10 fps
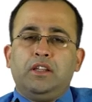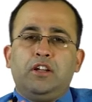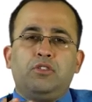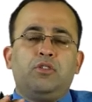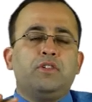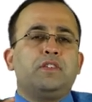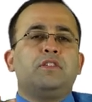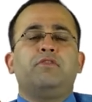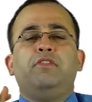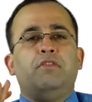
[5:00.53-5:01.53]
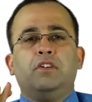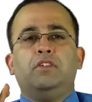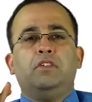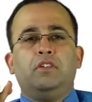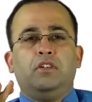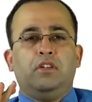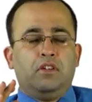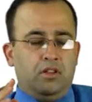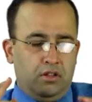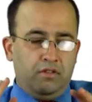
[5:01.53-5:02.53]
that causes fever?
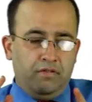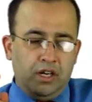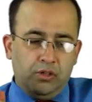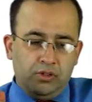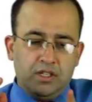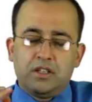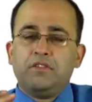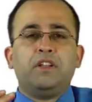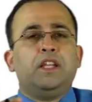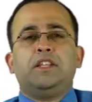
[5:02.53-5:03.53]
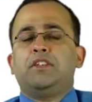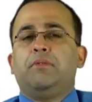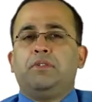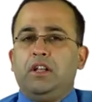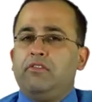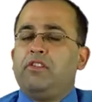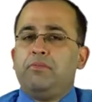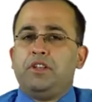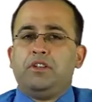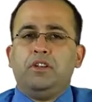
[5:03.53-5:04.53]
We'll do this in our next chapter,
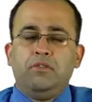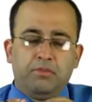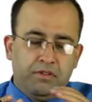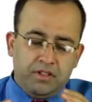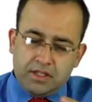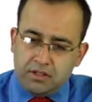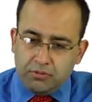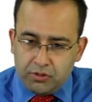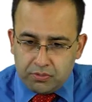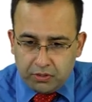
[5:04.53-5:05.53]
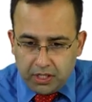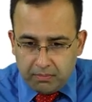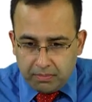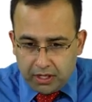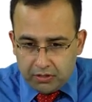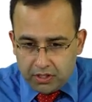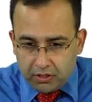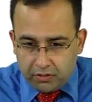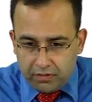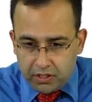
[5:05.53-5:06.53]
inflammation. But which is the most potent pyrogen
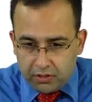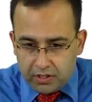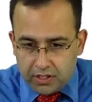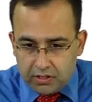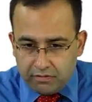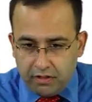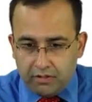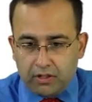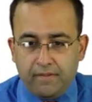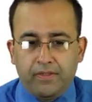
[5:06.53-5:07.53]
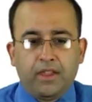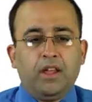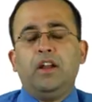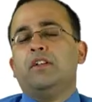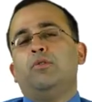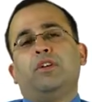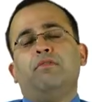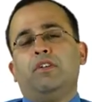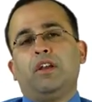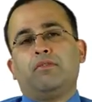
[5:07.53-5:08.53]
or which causes fever?
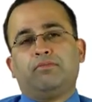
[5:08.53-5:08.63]
Interleukin 1.